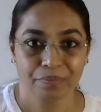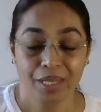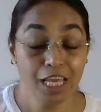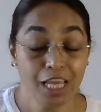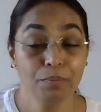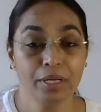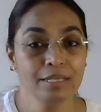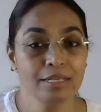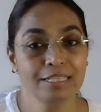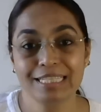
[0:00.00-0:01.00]
He
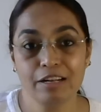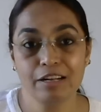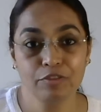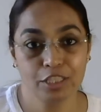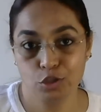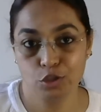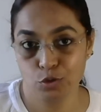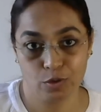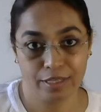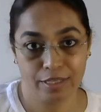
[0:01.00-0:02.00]
brings self
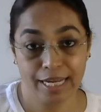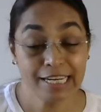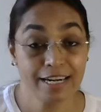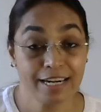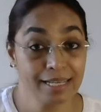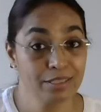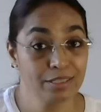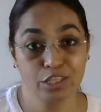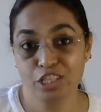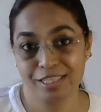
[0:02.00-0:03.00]
control and
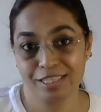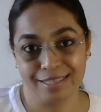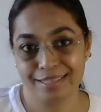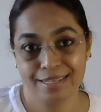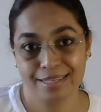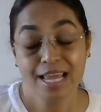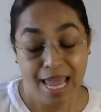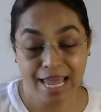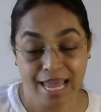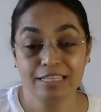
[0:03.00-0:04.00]
restrictions
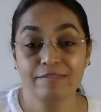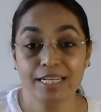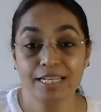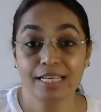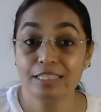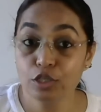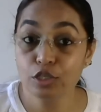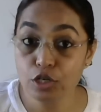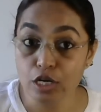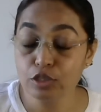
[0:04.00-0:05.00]
as well as
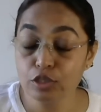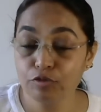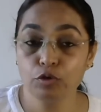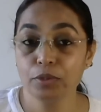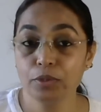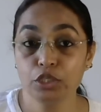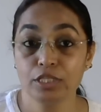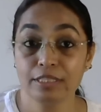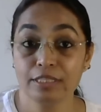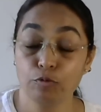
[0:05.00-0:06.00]

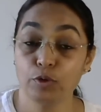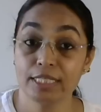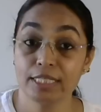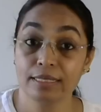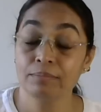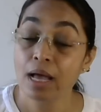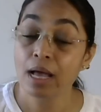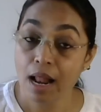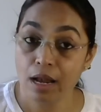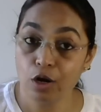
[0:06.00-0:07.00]
transformation with some
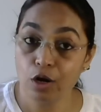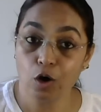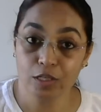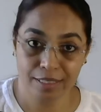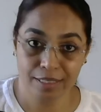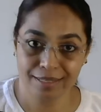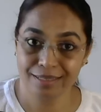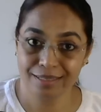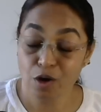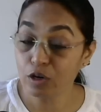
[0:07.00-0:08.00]

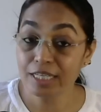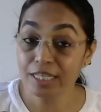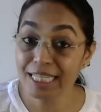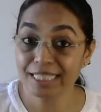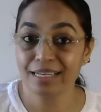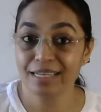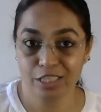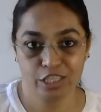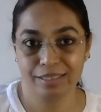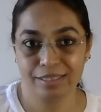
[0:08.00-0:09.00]
loss or
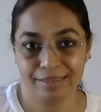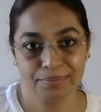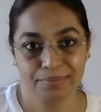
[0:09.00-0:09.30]
destruction.